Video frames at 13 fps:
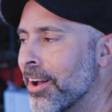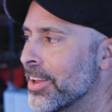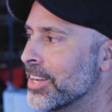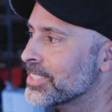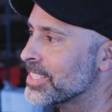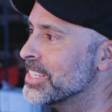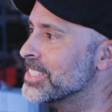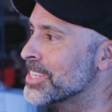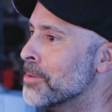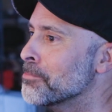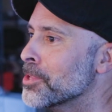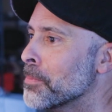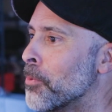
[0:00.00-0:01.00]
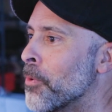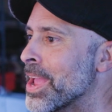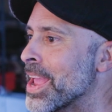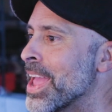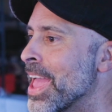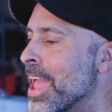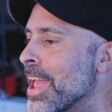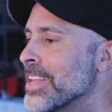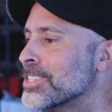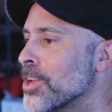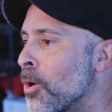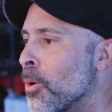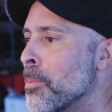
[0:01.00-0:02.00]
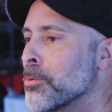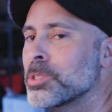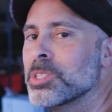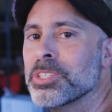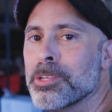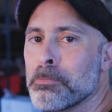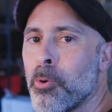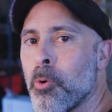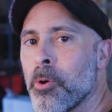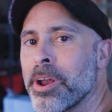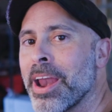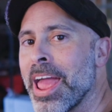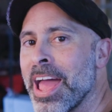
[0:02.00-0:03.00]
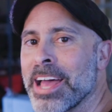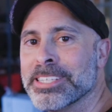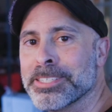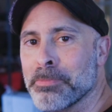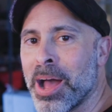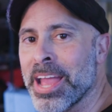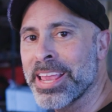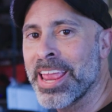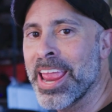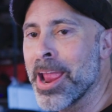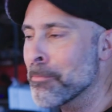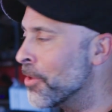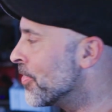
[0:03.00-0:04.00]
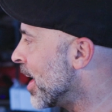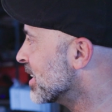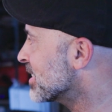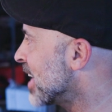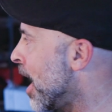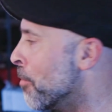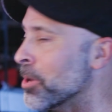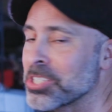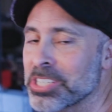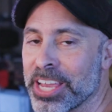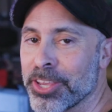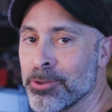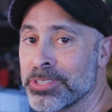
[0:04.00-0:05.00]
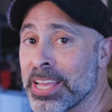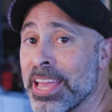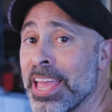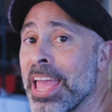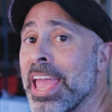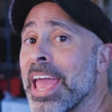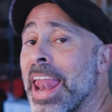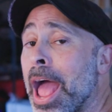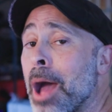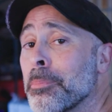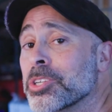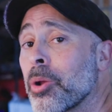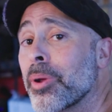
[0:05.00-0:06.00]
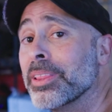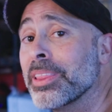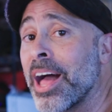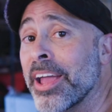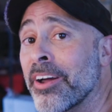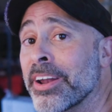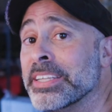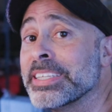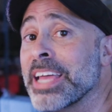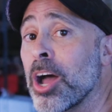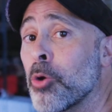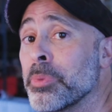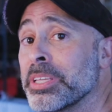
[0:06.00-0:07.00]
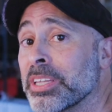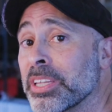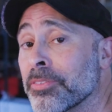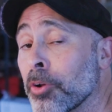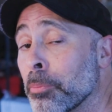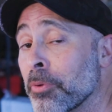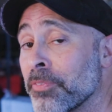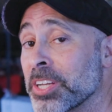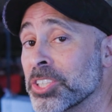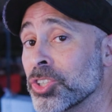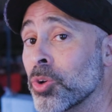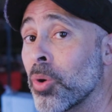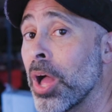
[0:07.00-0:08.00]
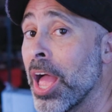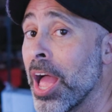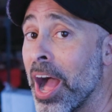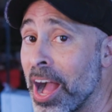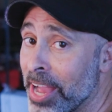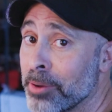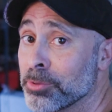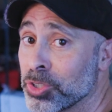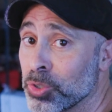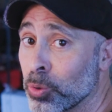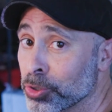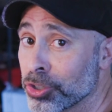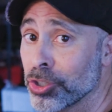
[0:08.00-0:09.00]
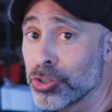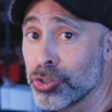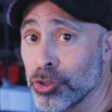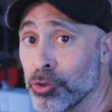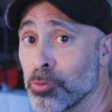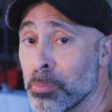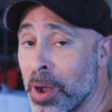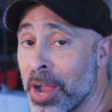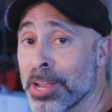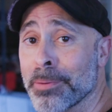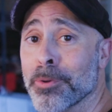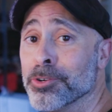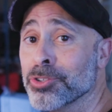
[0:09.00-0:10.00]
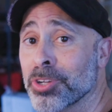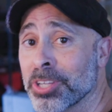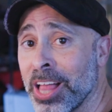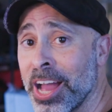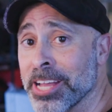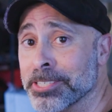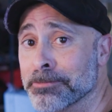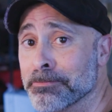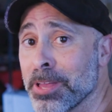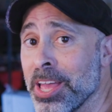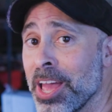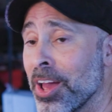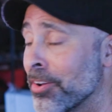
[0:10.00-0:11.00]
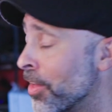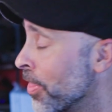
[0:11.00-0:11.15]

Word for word: honestly has come to the point, it's almost as important as my camera. That is how much I use it and how much I rely on it to help me deliver professional high-end results to my commercial clients. Now